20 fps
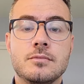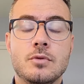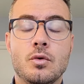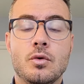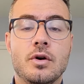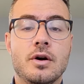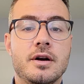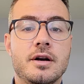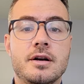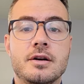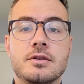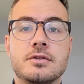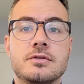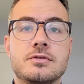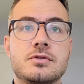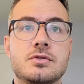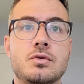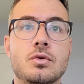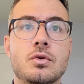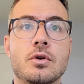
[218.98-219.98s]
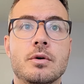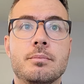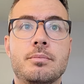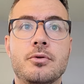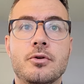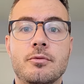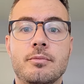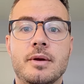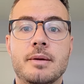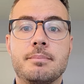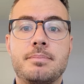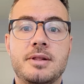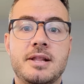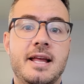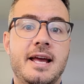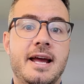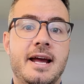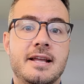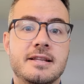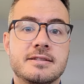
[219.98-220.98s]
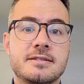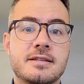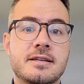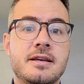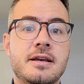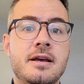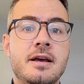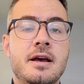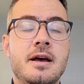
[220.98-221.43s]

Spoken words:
or school improvement plans.